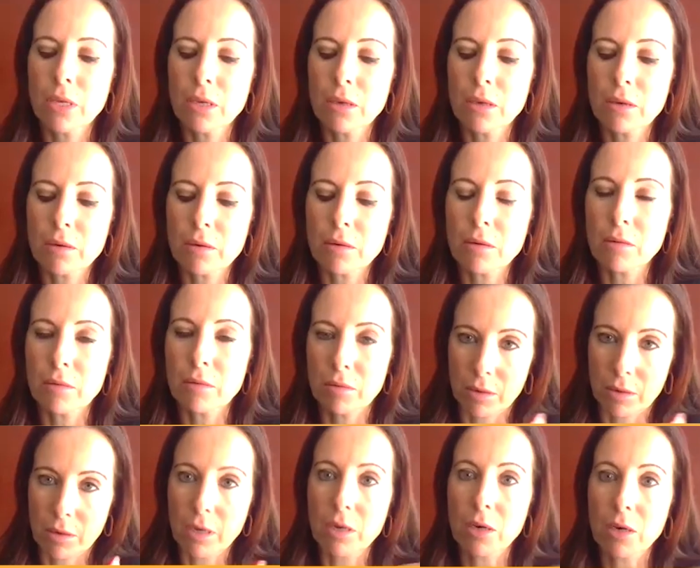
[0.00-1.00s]
I think
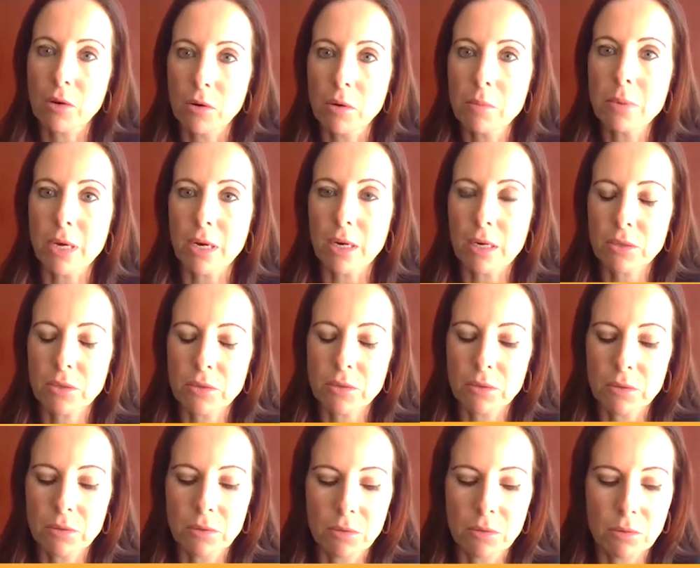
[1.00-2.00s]
kind of going back
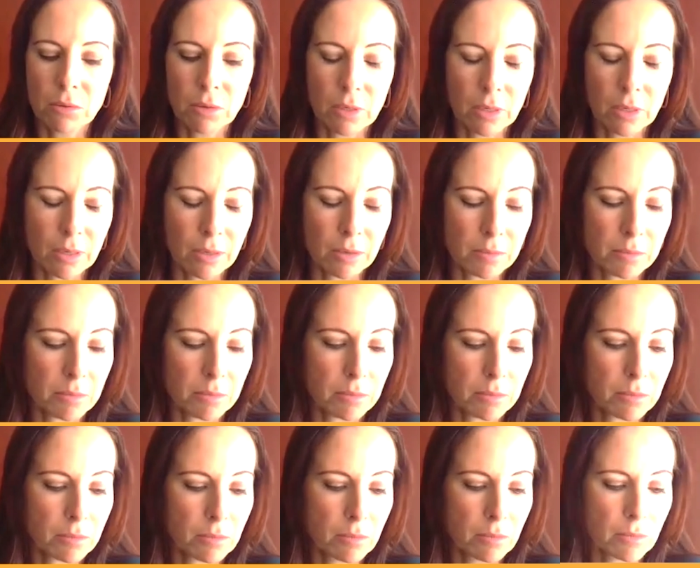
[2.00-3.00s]

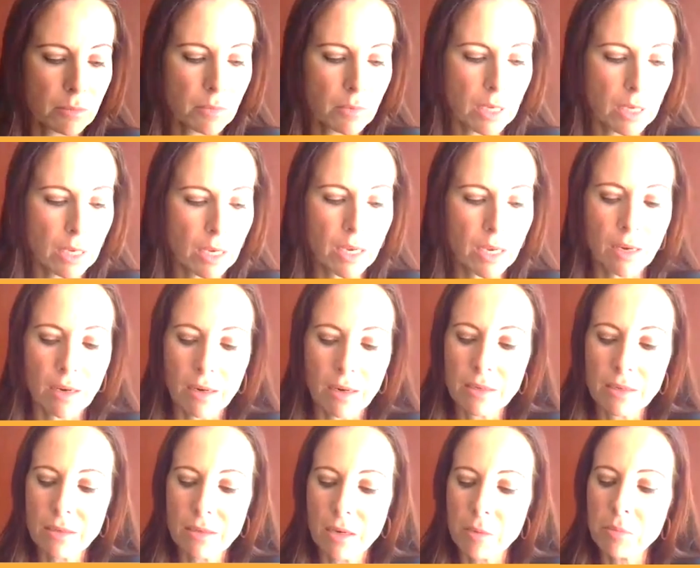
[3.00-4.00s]
to the
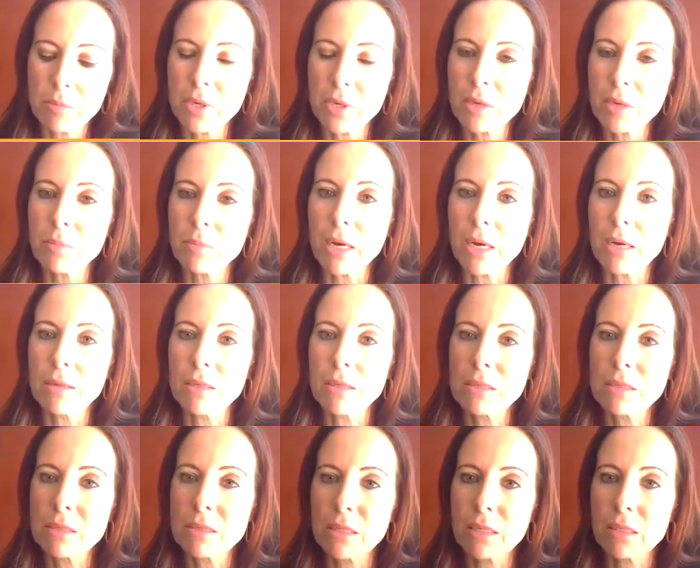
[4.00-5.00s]
AI topic,
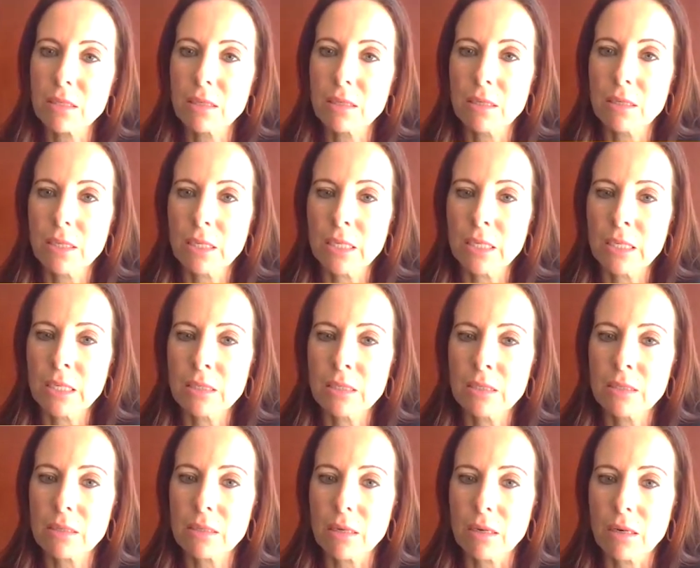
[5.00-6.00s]
balancing the
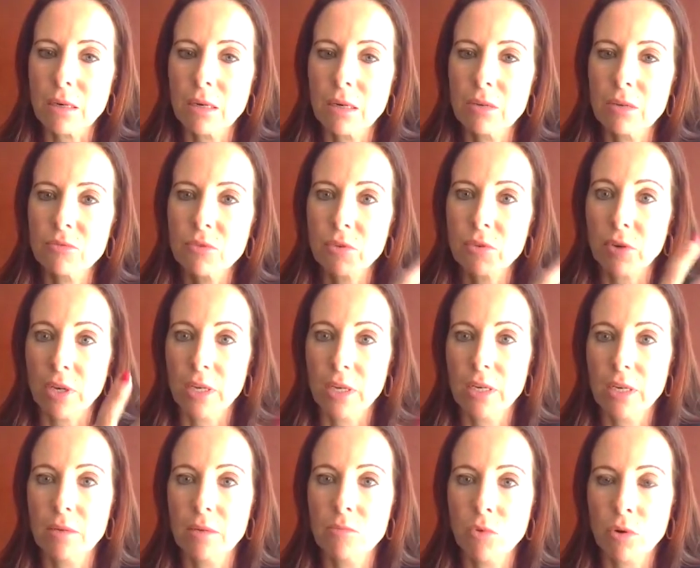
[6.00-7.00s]
needs of
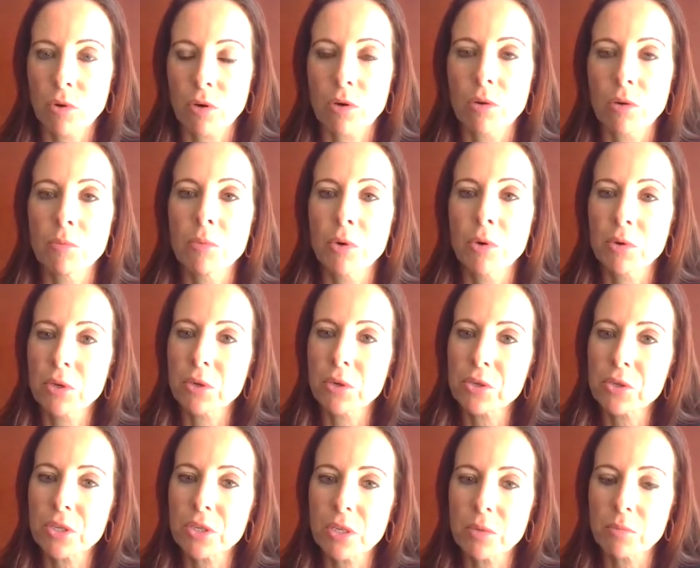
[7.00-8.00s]
creating more home
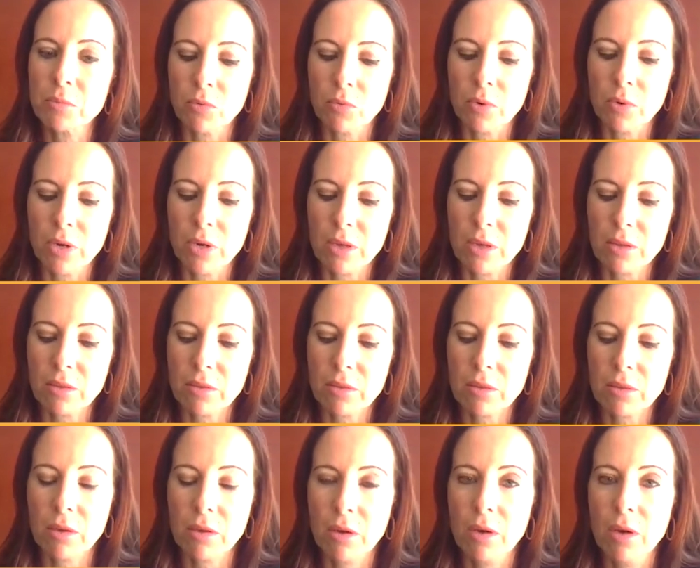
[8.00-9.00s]
ownership with